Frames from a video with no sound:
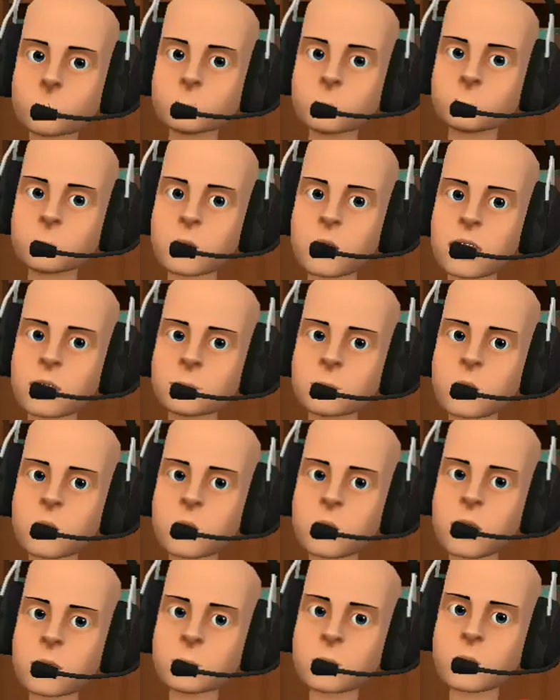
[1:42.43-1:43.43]
Spider-Man
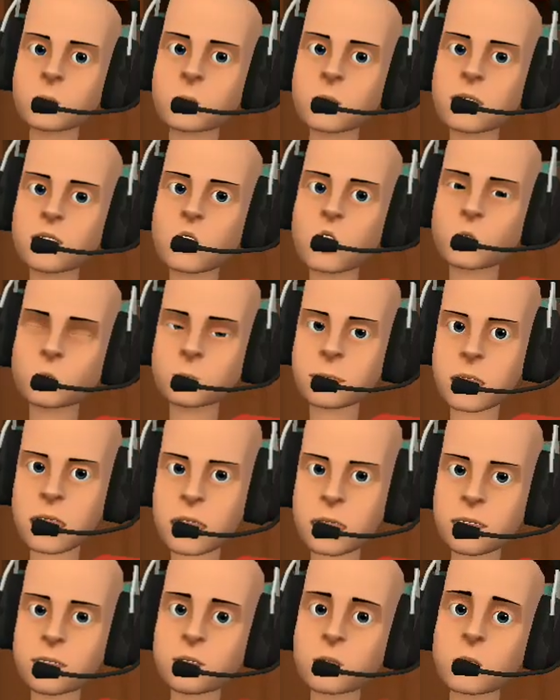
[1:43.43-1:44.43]
Remaster for
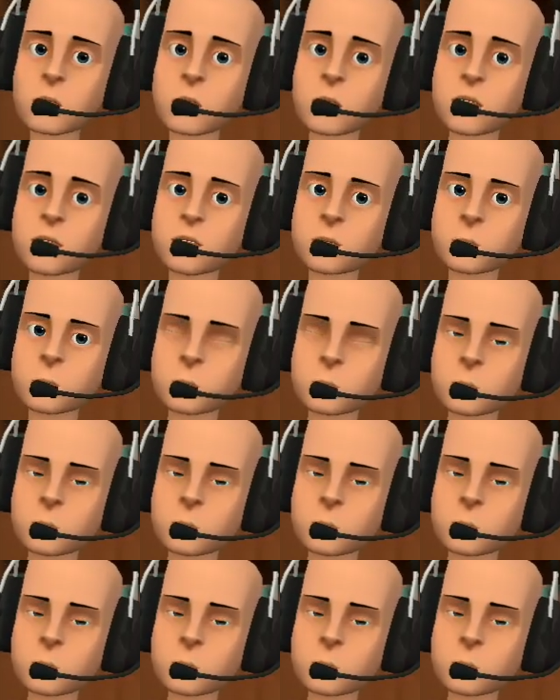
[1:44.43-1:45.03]
PS5.